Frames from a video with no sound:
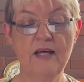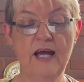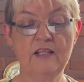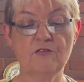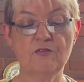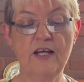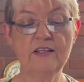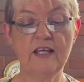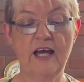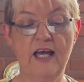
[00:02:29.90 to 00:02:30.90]
And the
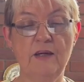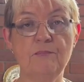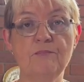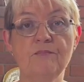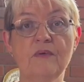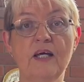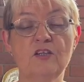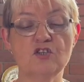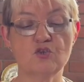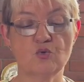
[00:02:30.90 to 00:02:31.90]
flood came and
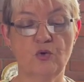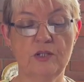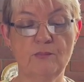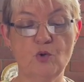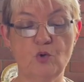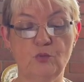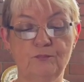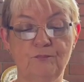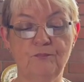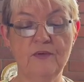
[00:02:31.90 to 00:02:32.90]
destroyed them all.
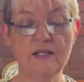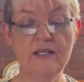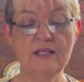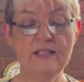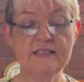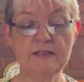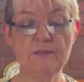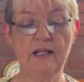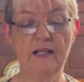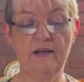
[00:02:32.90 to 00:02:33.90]

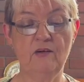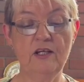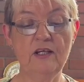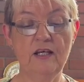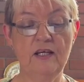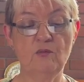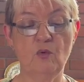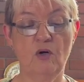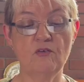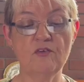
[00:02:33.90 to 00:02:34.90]
Similarly, it
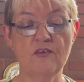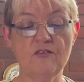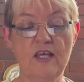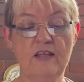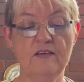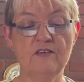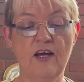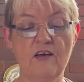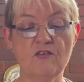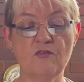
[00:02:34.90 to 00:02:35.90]
was as in the
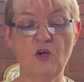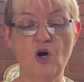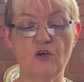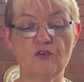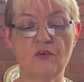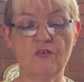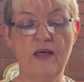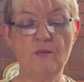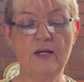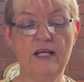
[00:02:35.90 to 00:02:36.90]
days of Lot.
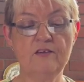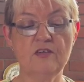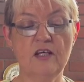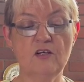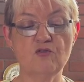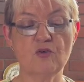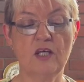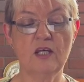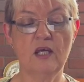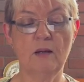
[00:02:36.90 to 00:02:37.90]
They were eating and
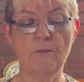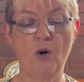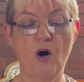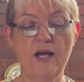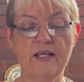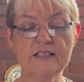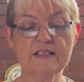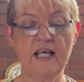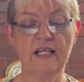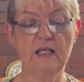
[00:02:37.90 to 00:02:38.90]
drinking, buying,
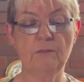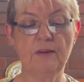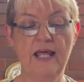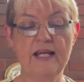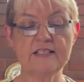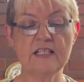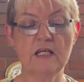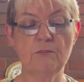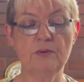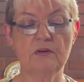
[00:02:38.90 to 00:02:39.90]
selling, planting
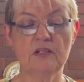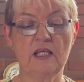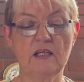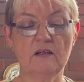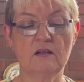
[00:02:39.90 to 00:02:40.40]
and building.